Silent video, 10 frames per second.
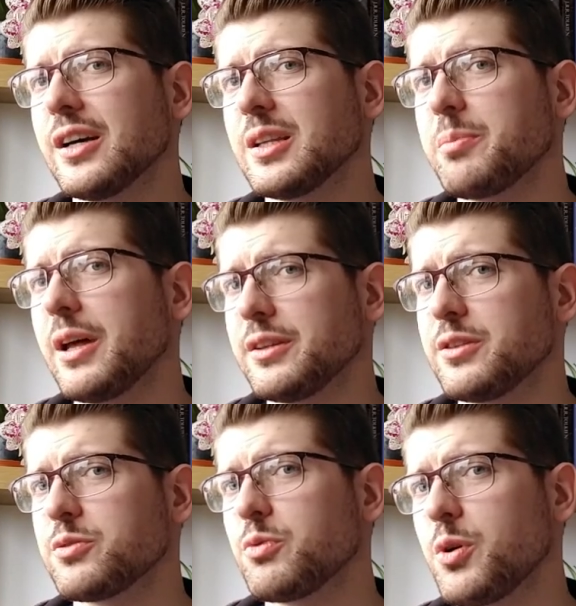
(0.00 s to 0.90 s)
the plant is
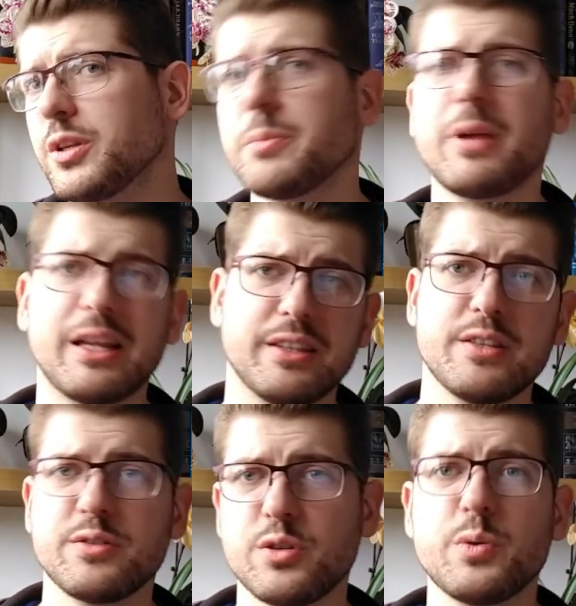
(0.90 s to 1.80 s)
growing, the plant is
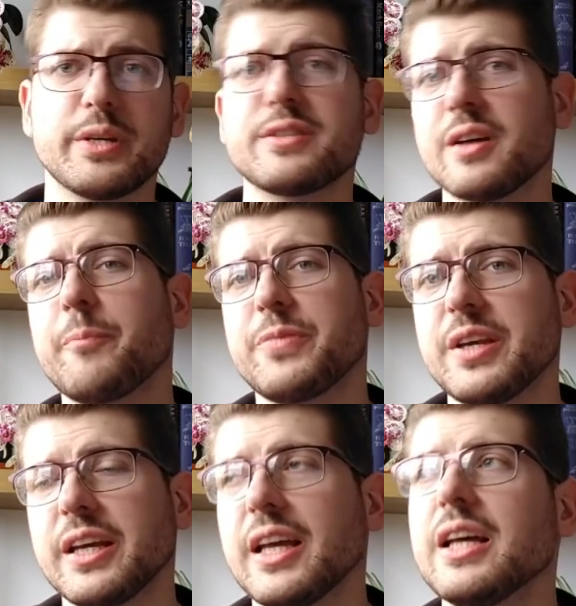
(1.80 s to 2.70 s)
doing
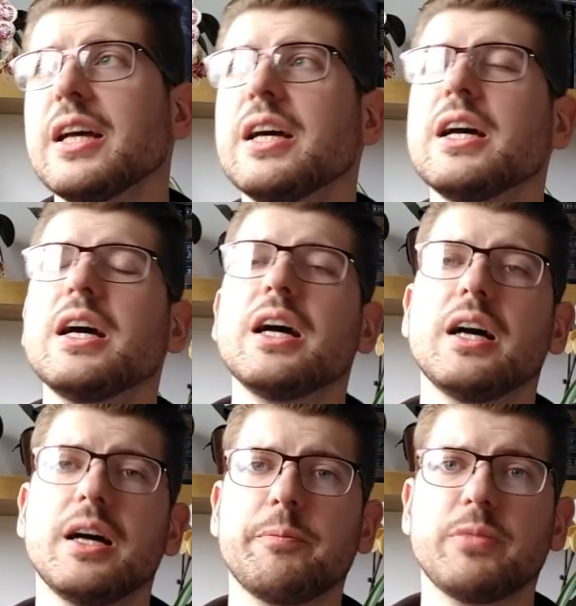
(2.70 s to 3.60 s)
something.
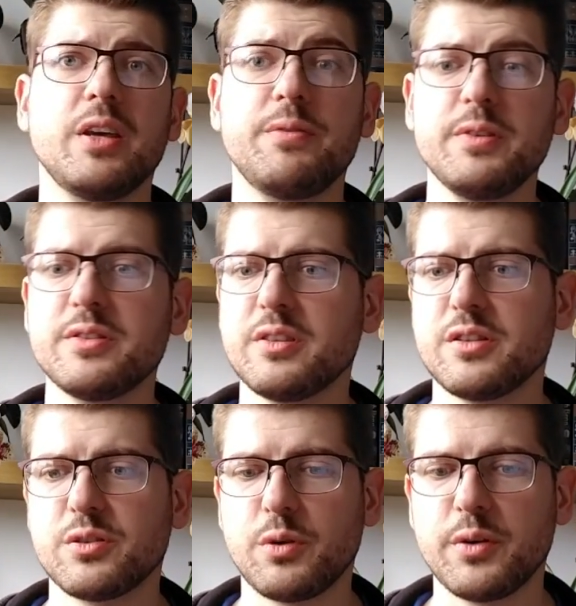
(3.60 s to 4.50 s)
Um, if it starts
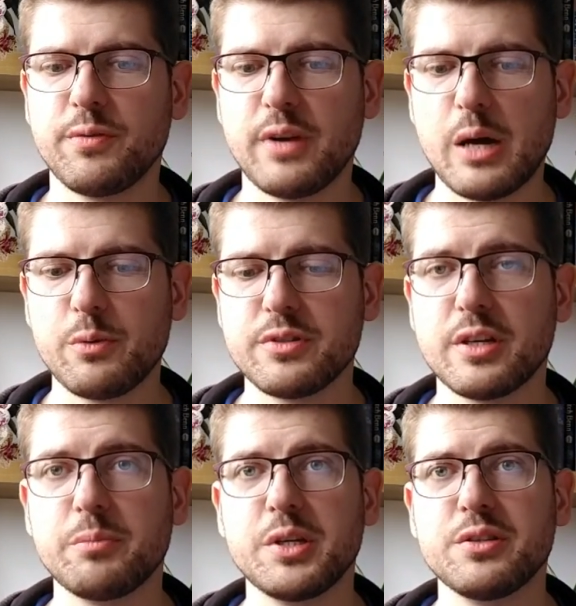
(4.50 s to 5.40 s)
growing flowers, that
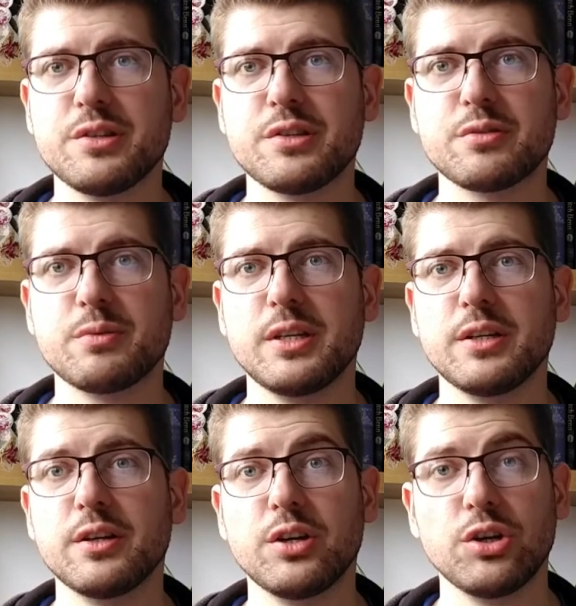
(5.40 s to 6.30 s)
means this is really
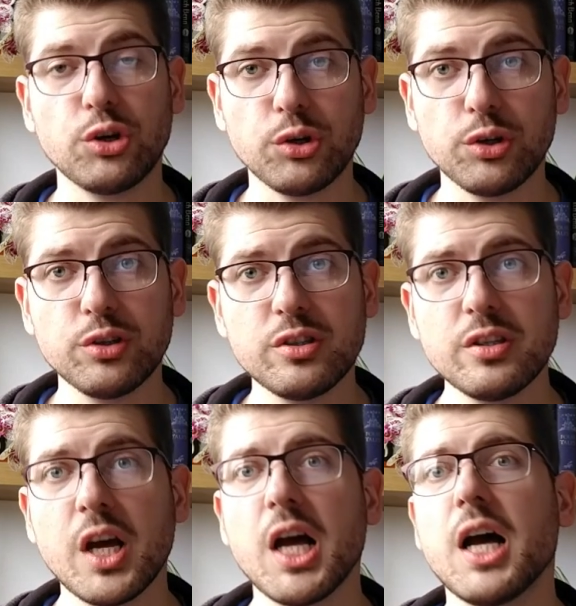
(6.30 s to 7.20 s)
good.
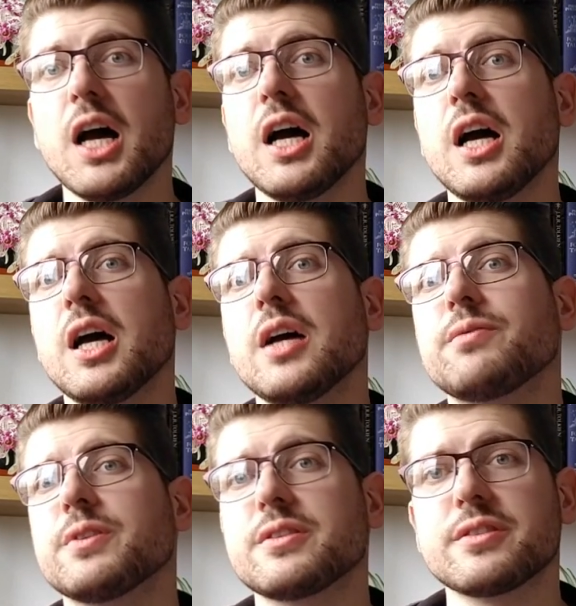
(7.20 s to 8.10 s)
Uh, if
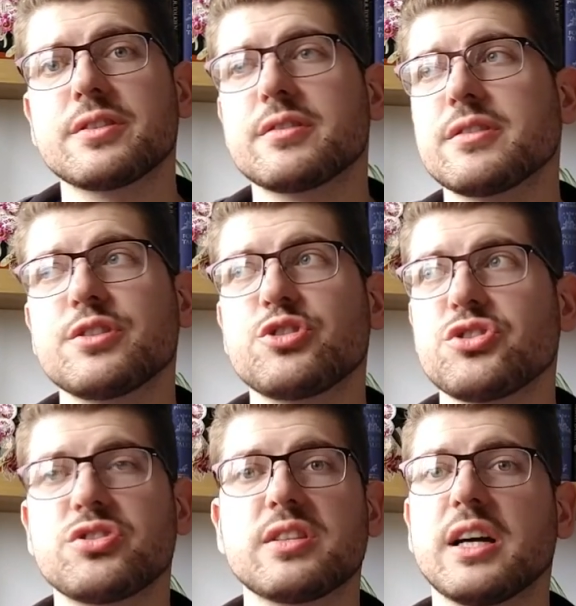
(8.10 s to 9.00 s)
it's
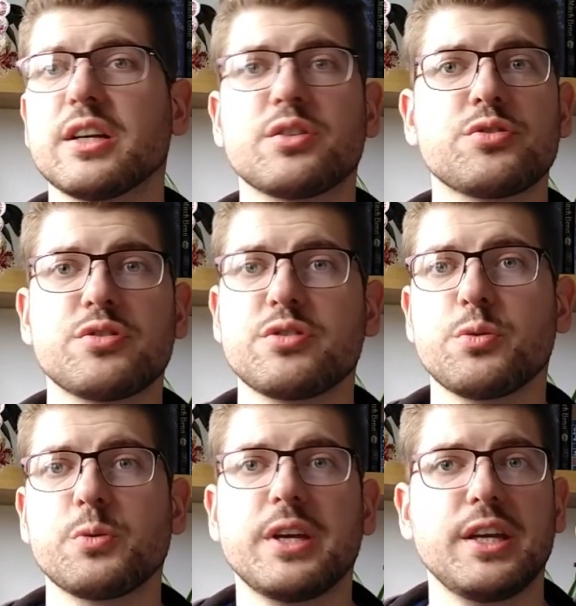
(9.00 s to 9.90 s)
just like
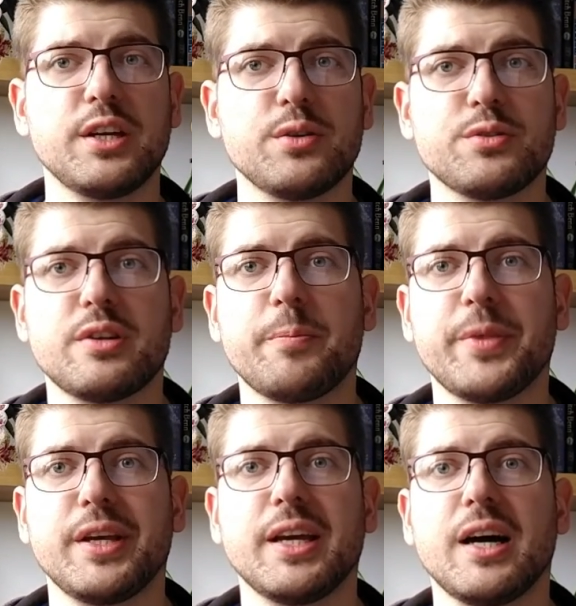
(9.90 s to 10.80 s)
sulking or
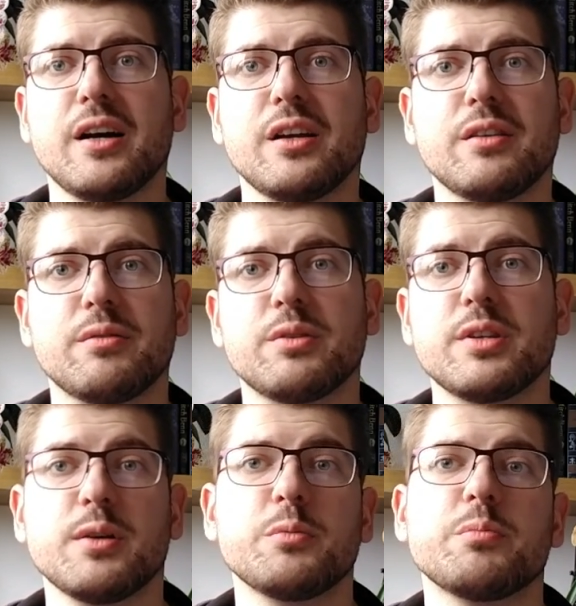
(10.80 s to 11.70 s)
something, I,
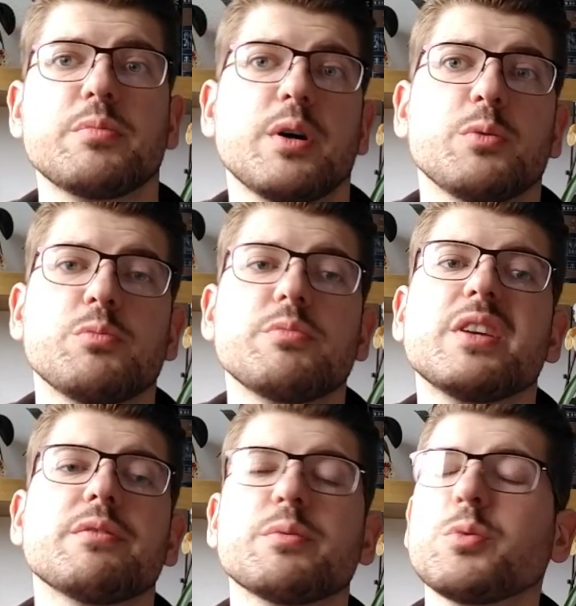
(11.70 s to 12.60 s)
I'll, I'll give
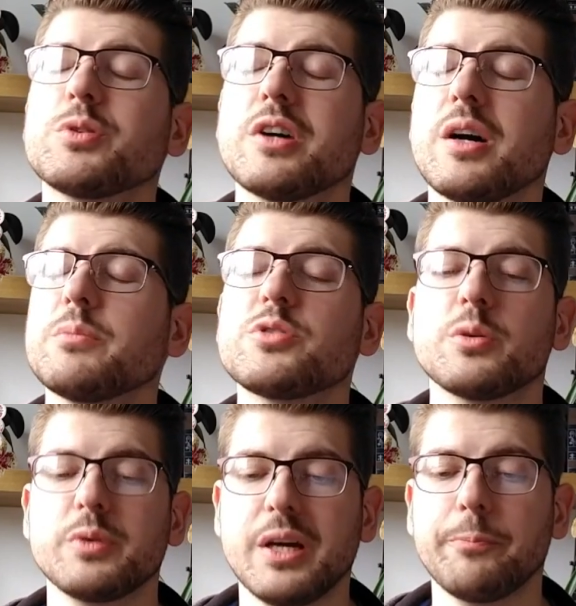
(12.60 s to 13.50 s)
it more time. So
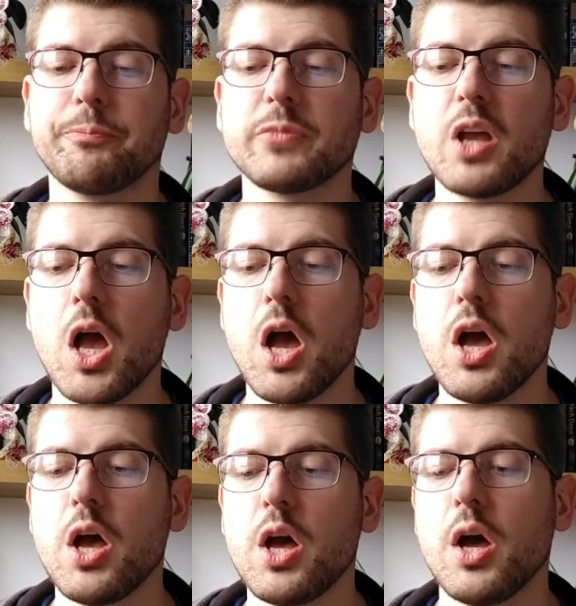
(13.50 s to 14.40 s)
yeah.
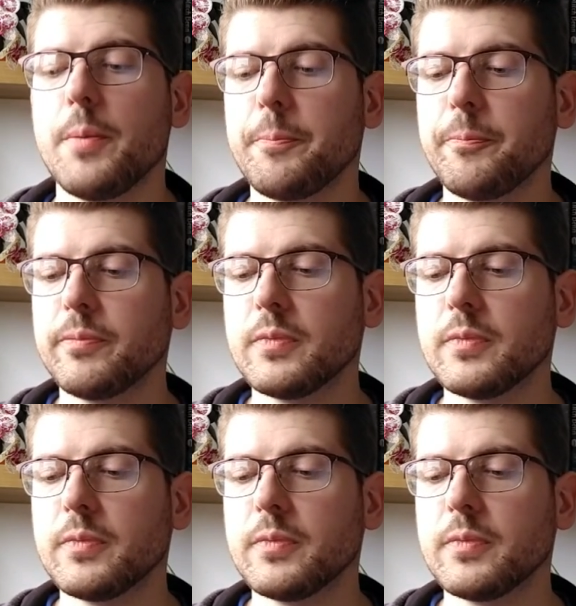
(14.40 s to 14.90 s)
Um,